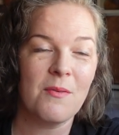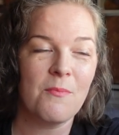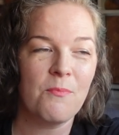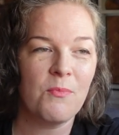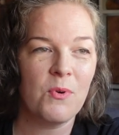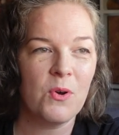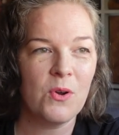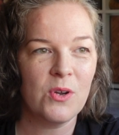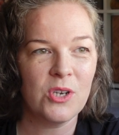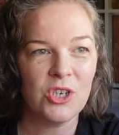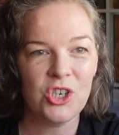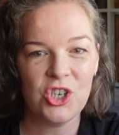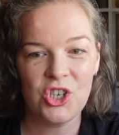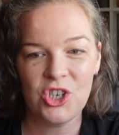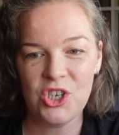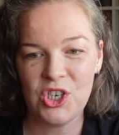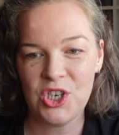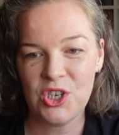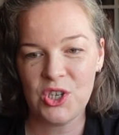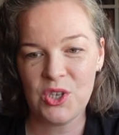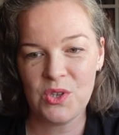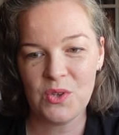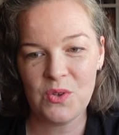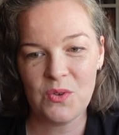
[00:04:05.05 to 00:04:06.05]
push
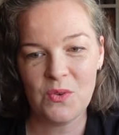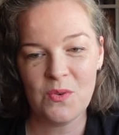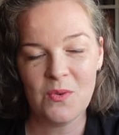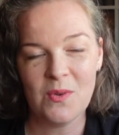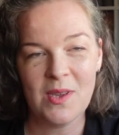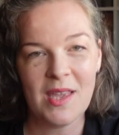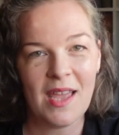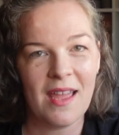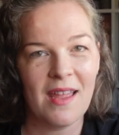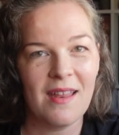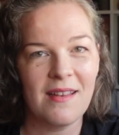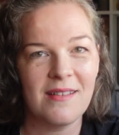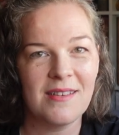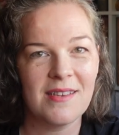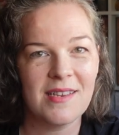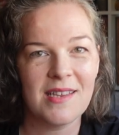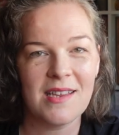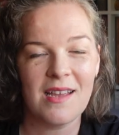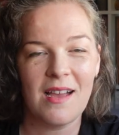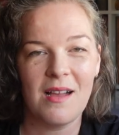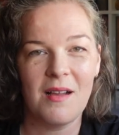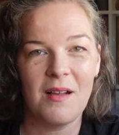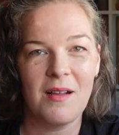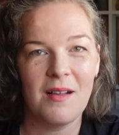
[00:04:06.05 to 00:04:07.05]
to get
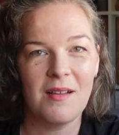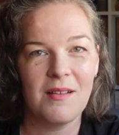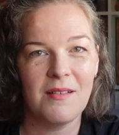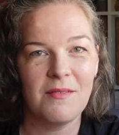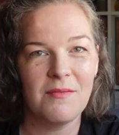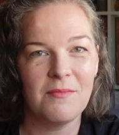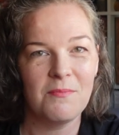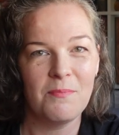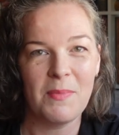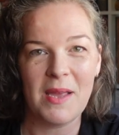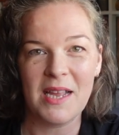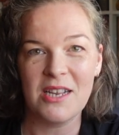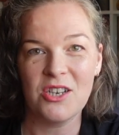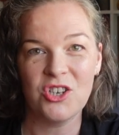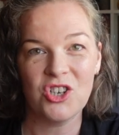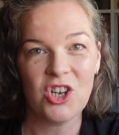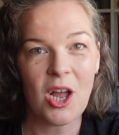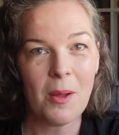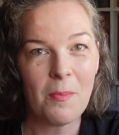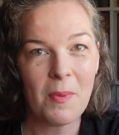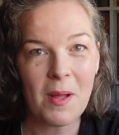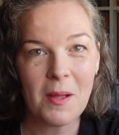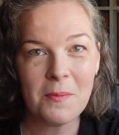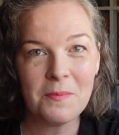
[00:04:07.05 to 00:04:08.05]
a big
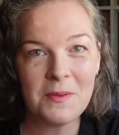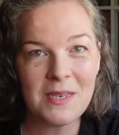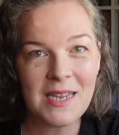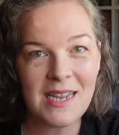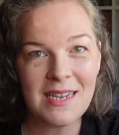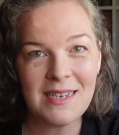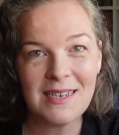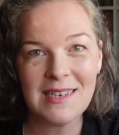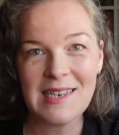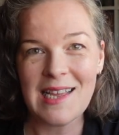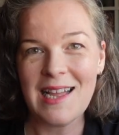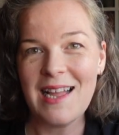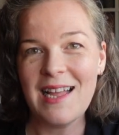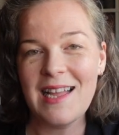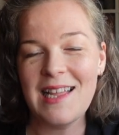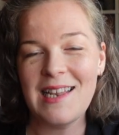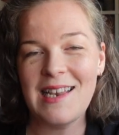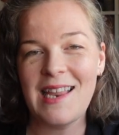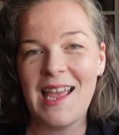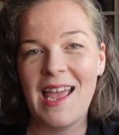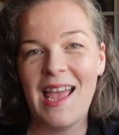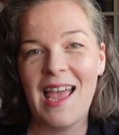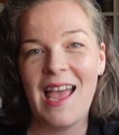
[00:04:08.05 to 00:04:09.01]
shop update done.